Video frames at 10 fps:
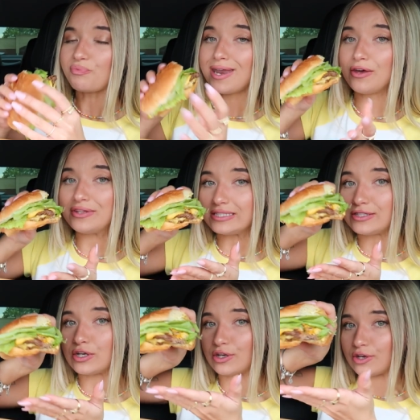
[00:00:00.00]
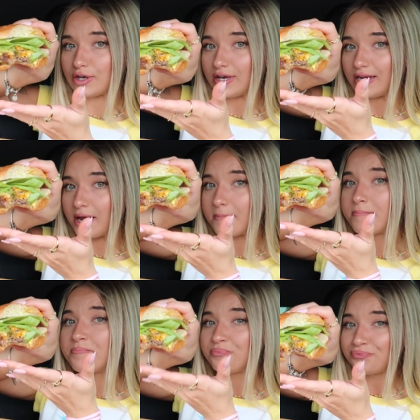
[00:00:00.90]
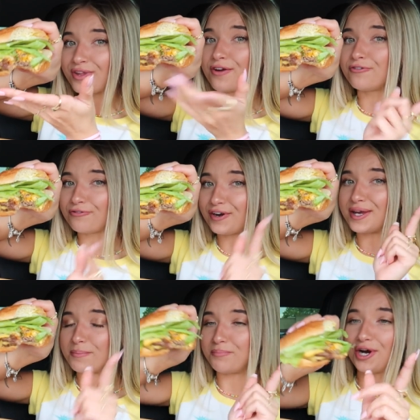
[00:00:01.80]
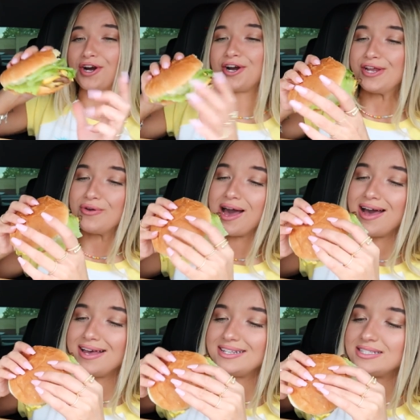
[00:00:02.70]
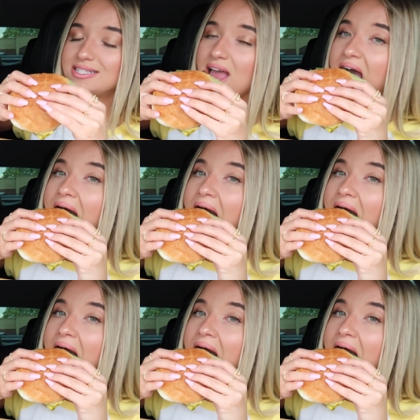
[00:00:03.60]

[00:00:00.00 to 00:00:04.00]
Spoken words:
No, this is a good freaking burger, you guys.